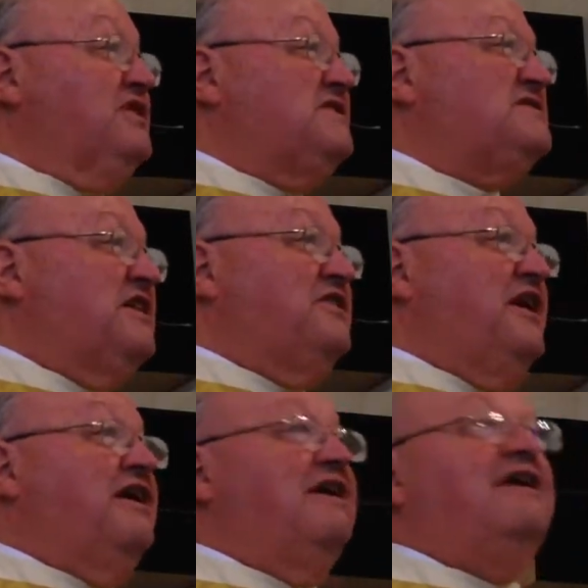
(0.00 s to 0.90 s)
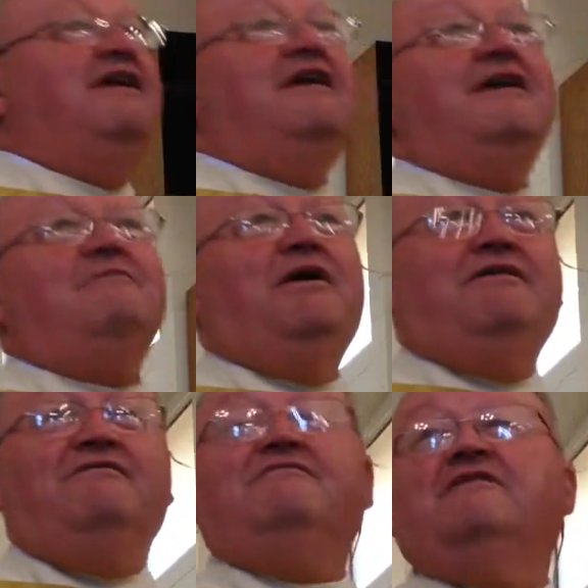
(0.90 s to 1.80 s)
it to Sunday.
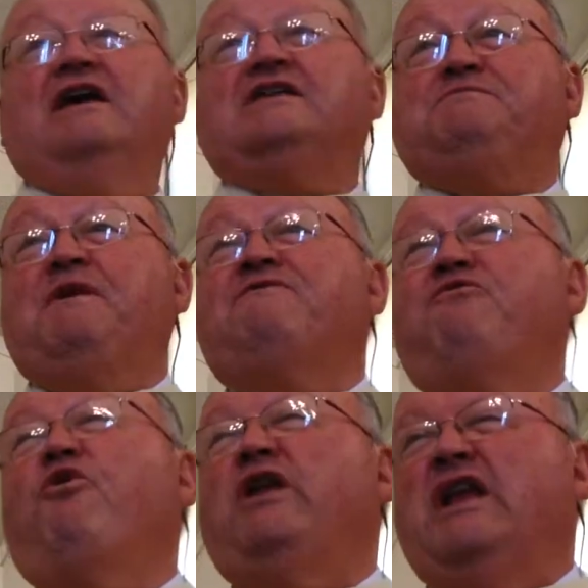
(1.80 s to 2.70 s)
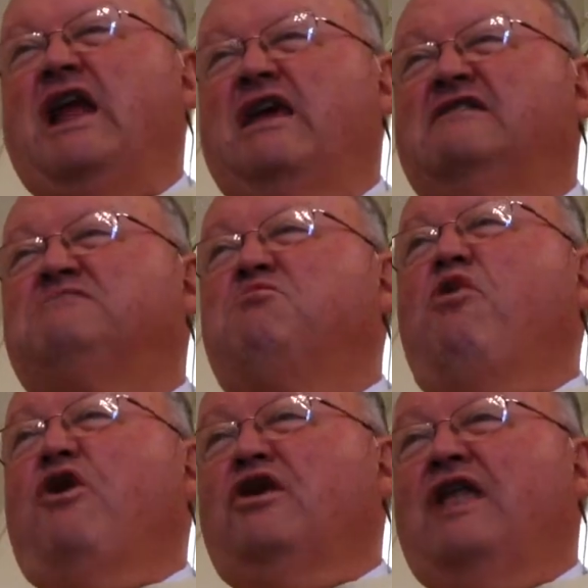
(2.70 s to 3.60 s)
But it's been 40 days,
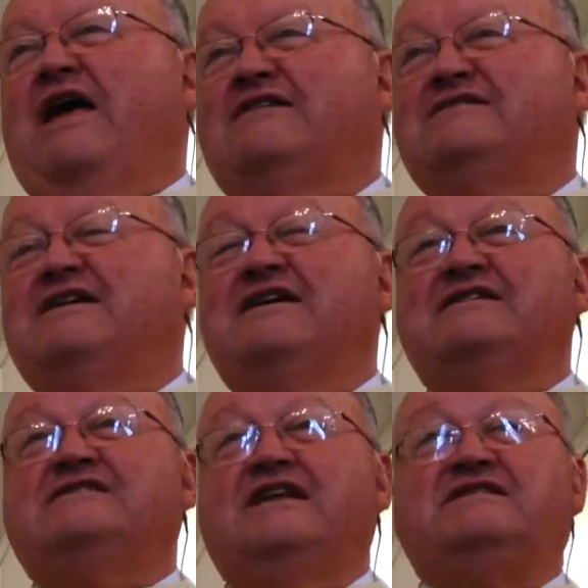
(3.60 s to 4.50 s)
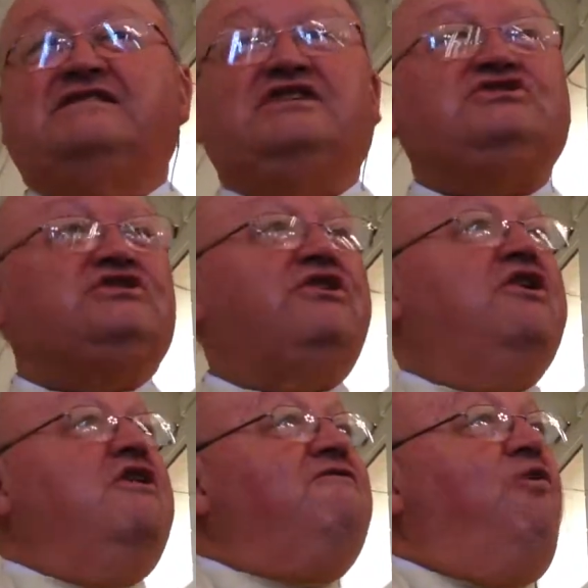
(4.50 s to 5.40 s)
more or less, since Easter.
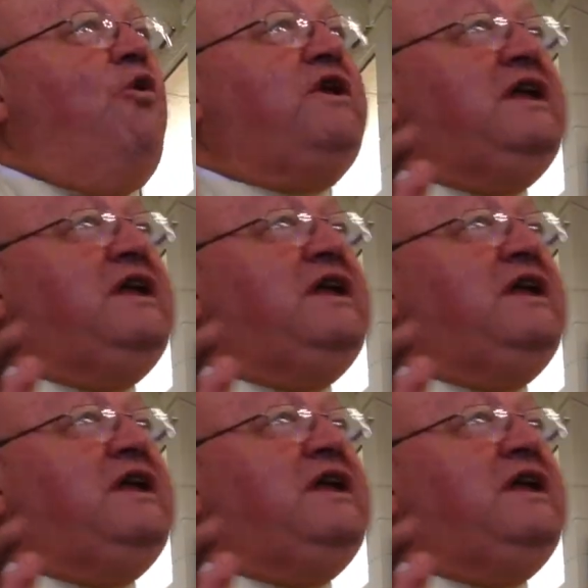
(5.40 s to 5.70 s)
40